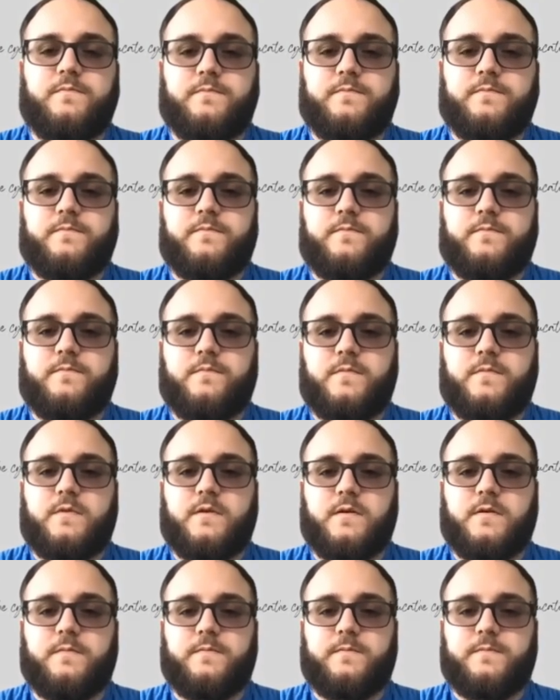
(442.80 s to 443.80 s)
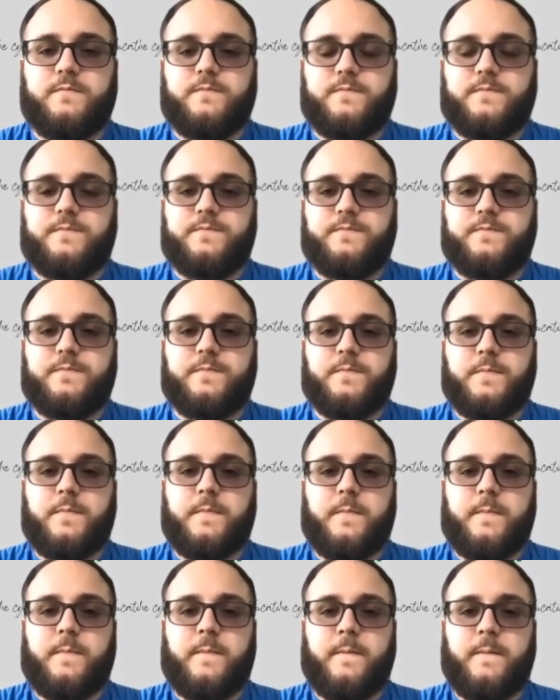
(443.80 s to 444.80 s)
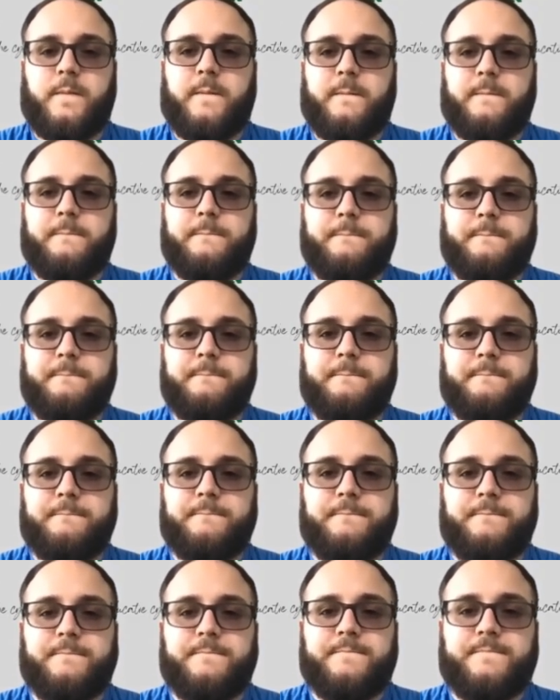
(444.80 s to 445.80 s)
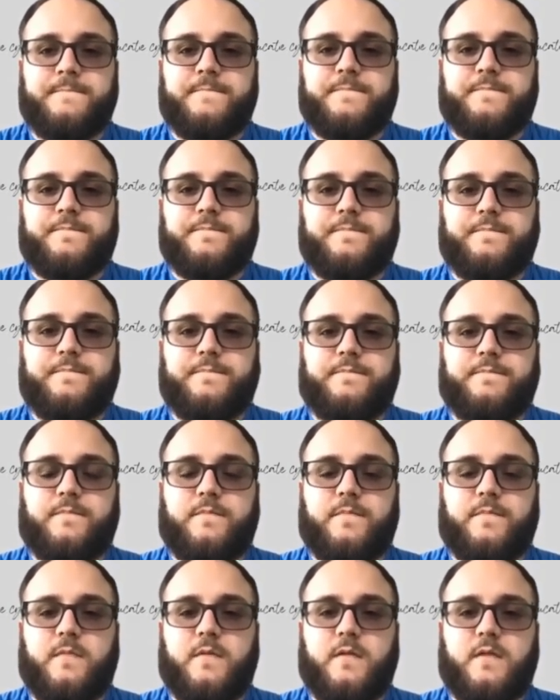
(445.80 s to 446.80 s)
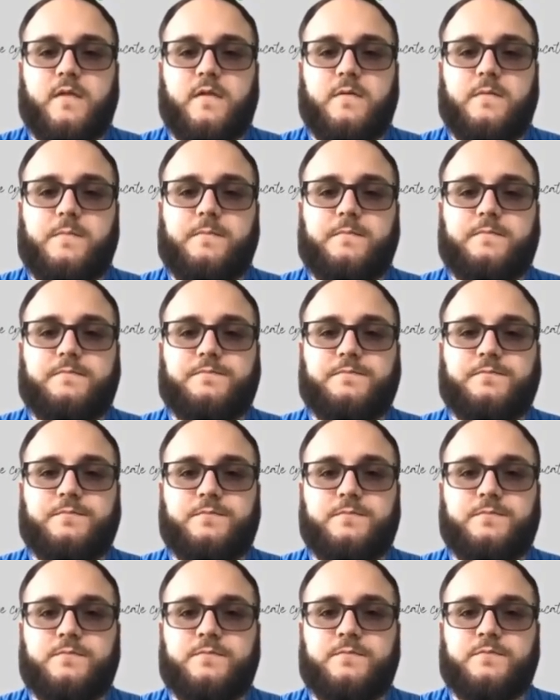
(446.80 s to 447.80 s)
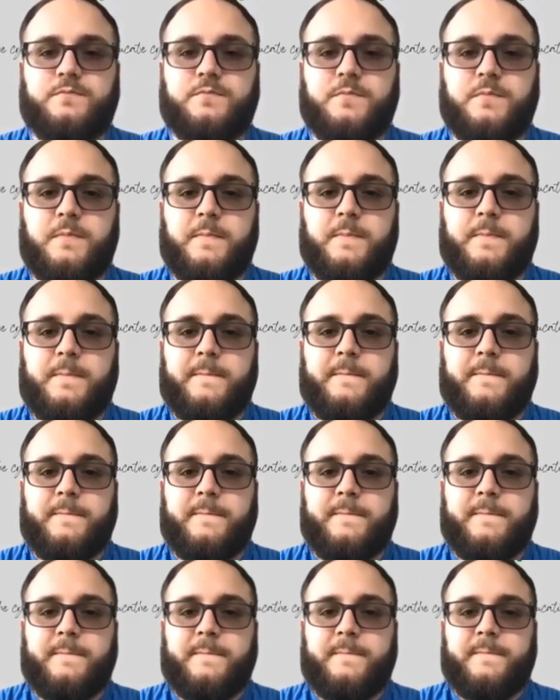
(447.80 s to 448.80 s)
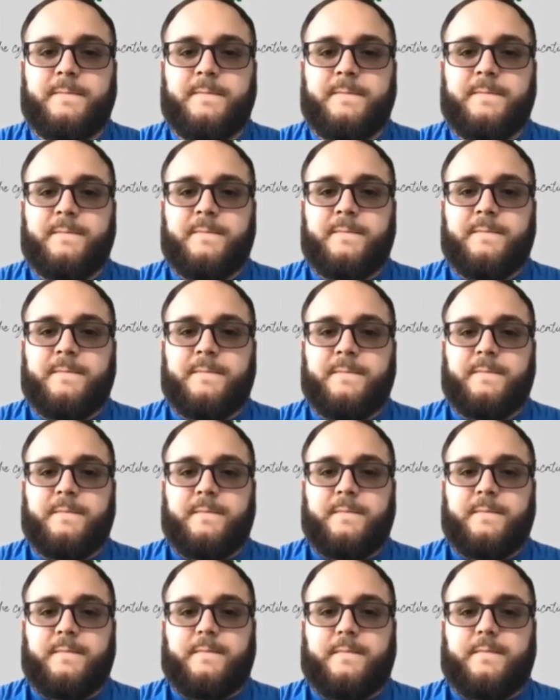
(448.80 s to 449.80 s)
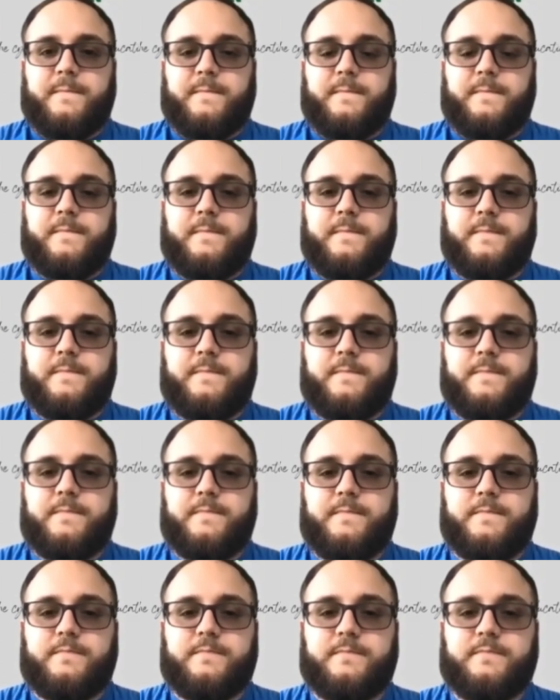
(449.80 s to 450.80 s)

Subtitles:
The person shown says nothing.